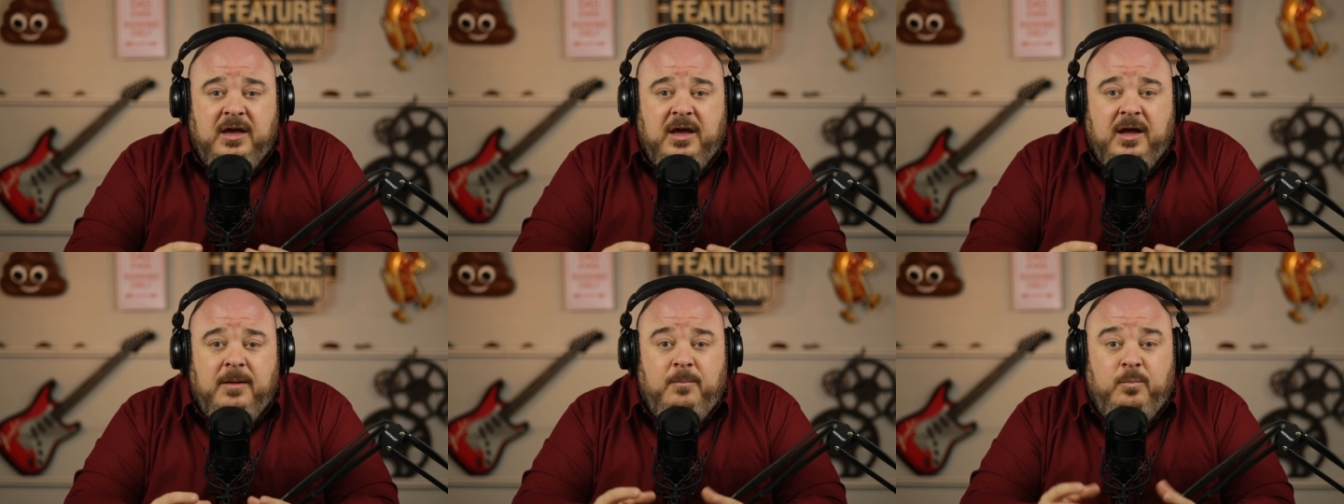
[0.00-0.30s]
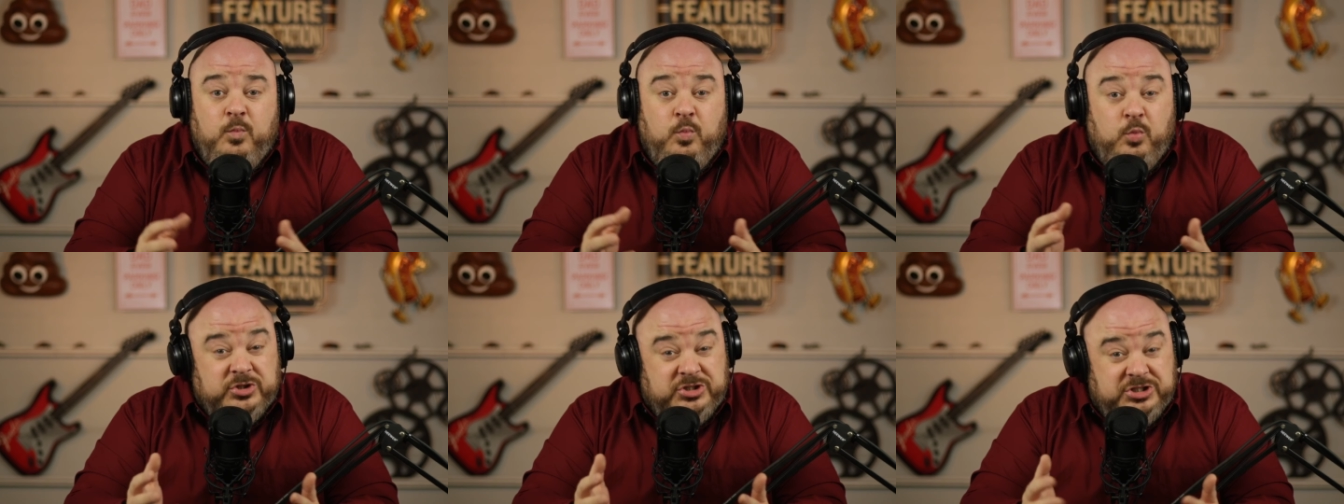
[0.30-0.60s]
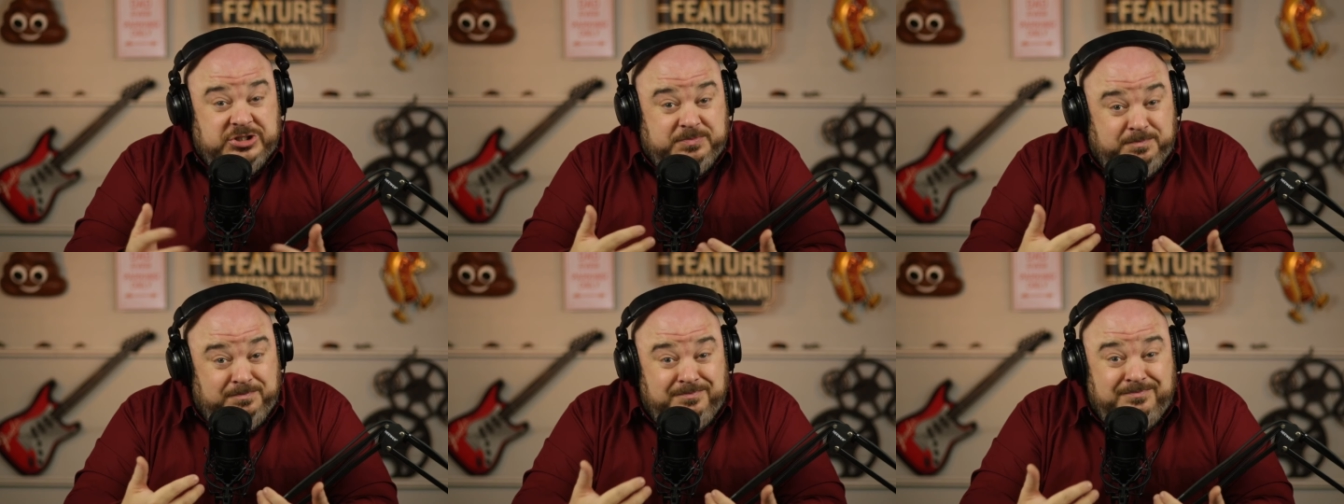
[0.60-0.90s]

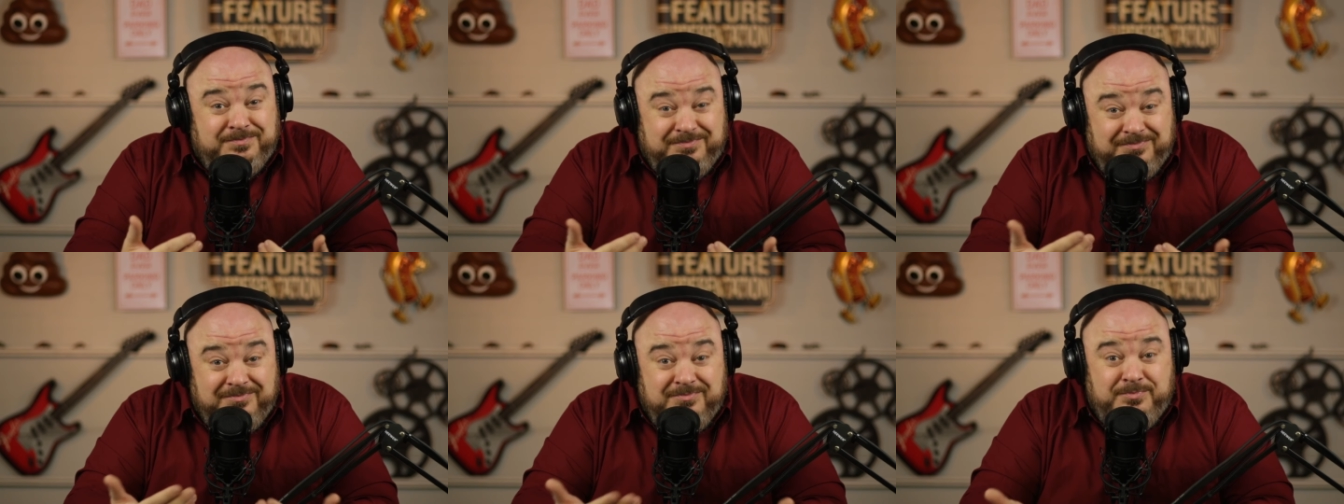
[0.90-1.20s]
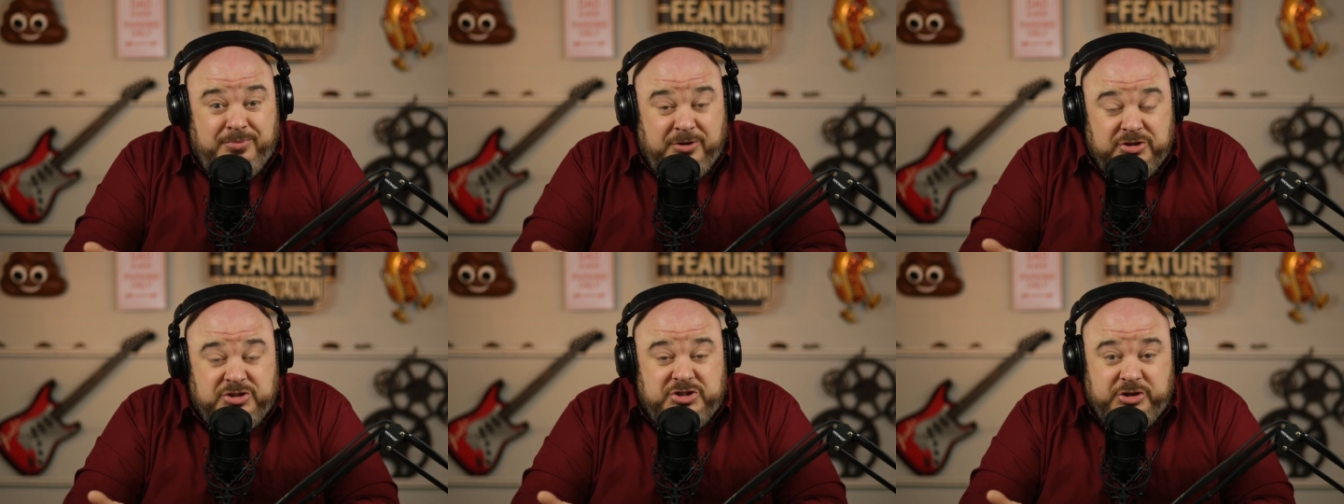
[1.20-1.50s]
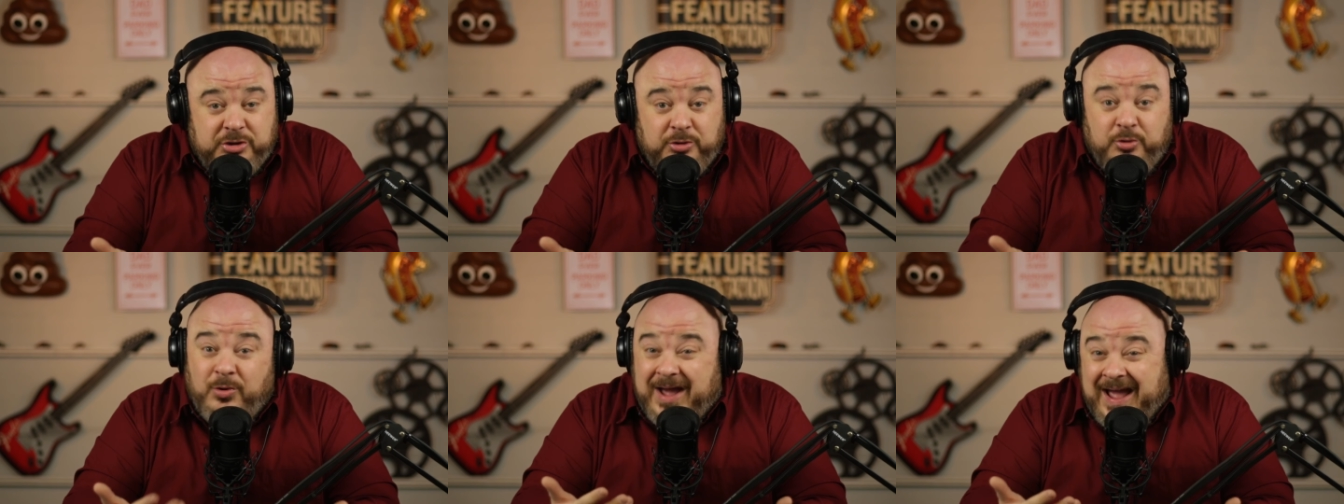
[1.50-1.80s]
which
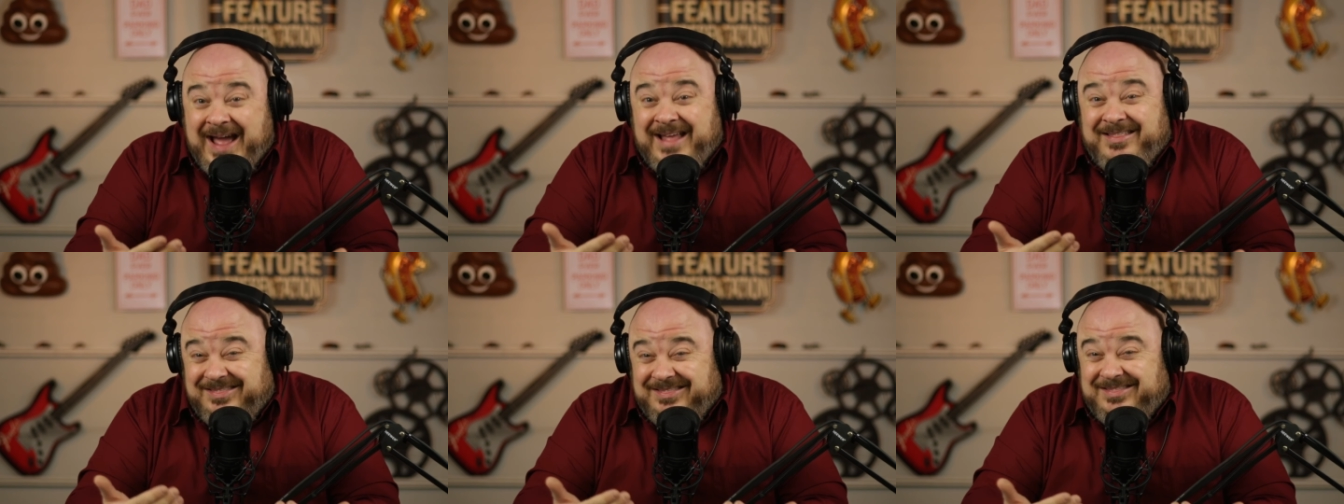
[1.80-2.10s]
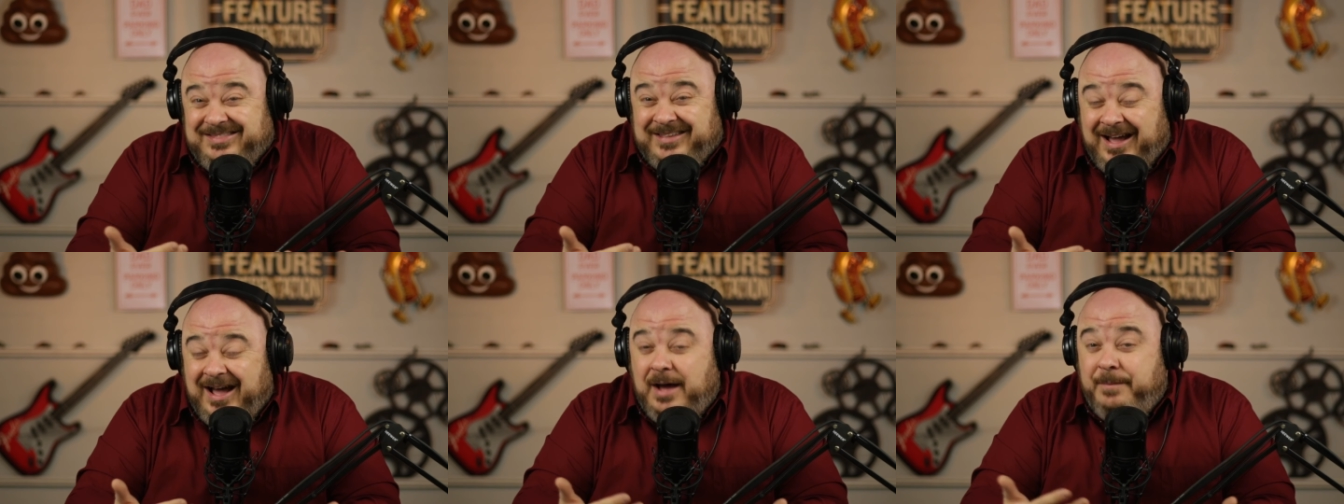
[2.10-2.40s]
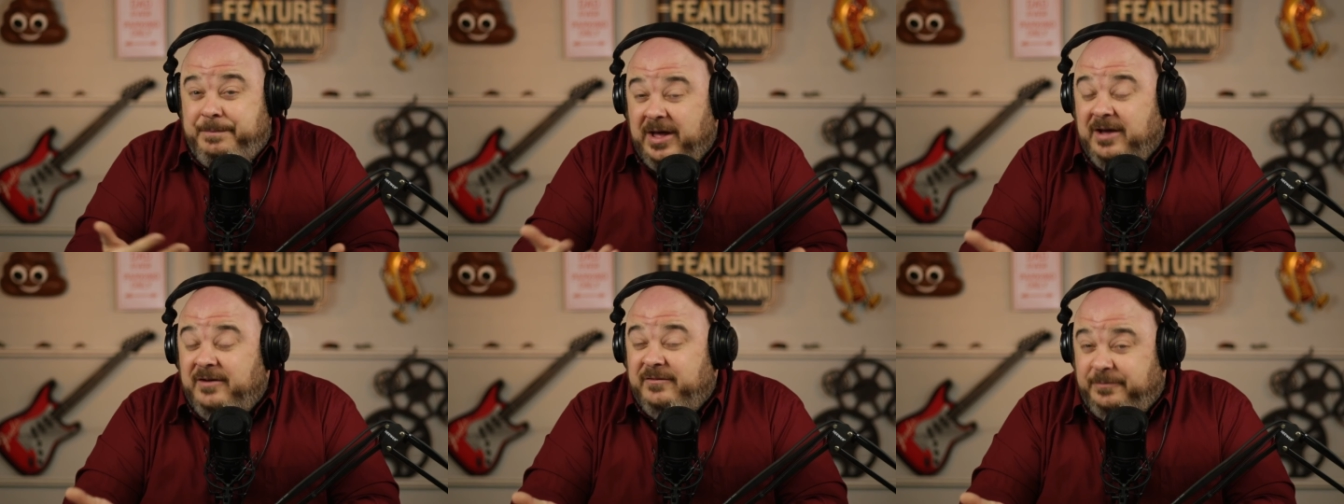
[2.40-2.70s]
puts you at
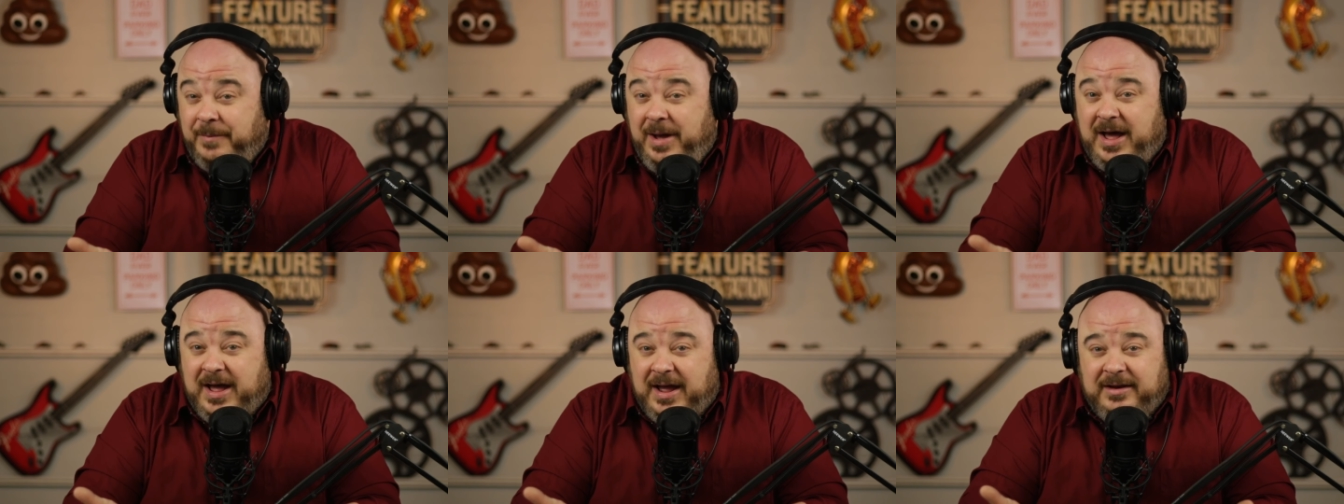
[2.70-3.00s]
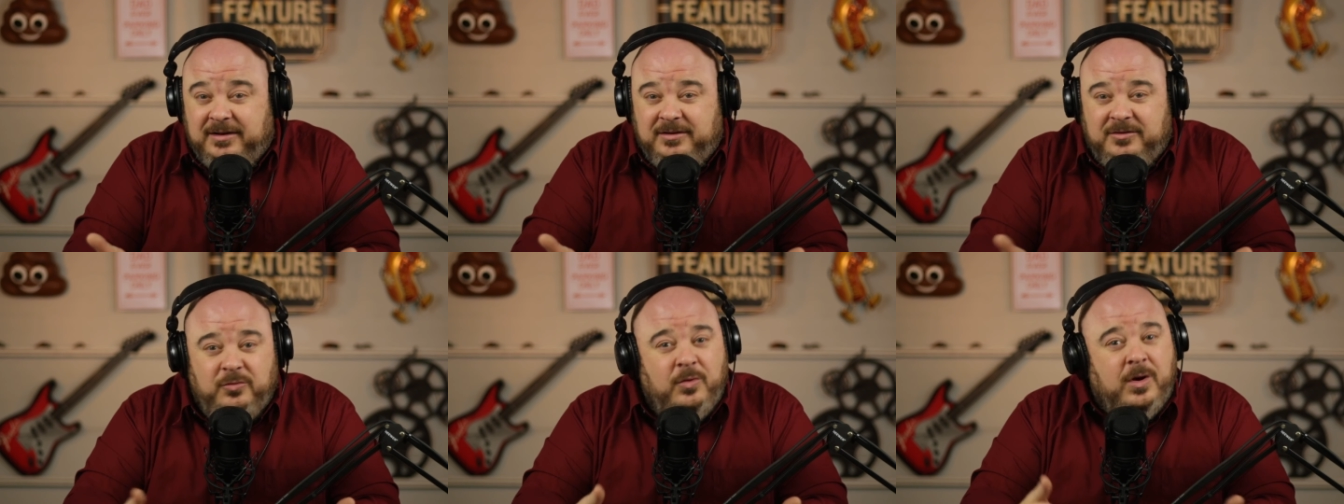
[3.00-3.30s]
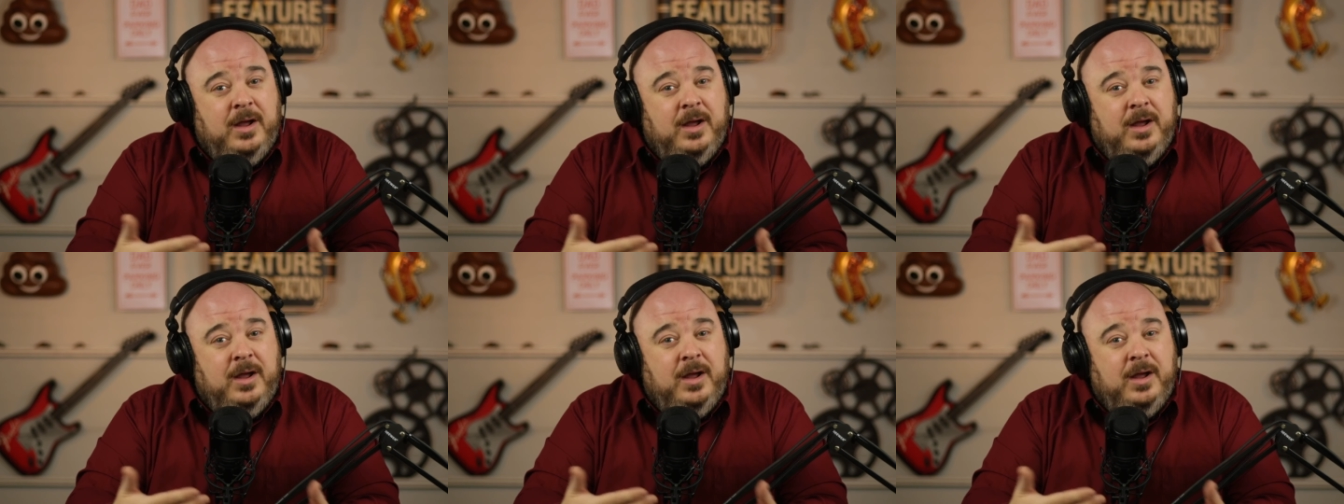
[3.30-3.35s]
top of mind,